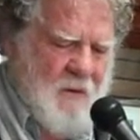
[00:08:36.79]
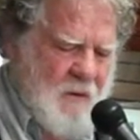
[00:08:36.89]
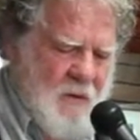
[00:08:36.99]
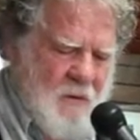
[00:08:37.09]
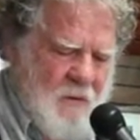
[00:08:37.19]

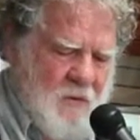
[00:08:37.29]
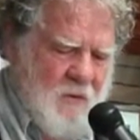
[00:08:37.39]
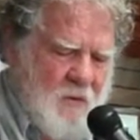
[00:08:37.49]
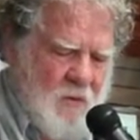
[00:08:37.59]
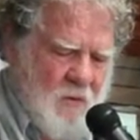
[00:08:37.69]
sells
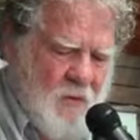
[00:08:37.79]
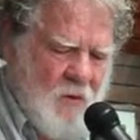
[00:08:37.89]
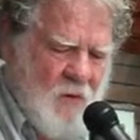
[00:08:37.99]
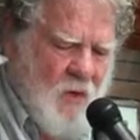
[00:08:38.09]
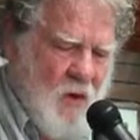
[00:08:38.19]

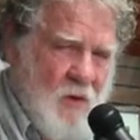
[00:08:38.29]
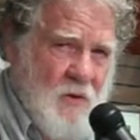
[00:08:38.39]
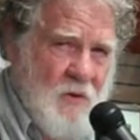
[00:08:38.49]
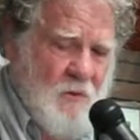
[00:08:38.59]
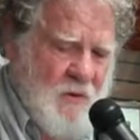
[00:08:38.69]
new
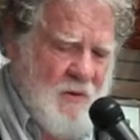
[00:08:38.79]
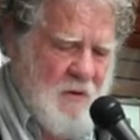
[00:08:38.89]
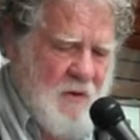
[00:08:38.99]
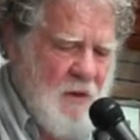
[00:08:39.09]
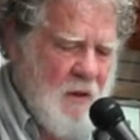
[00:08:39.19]
cars in
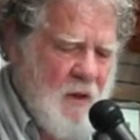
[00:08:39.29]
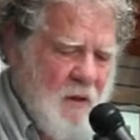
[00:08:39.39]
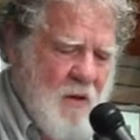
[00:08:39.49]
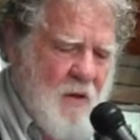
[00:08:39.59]
Wichita.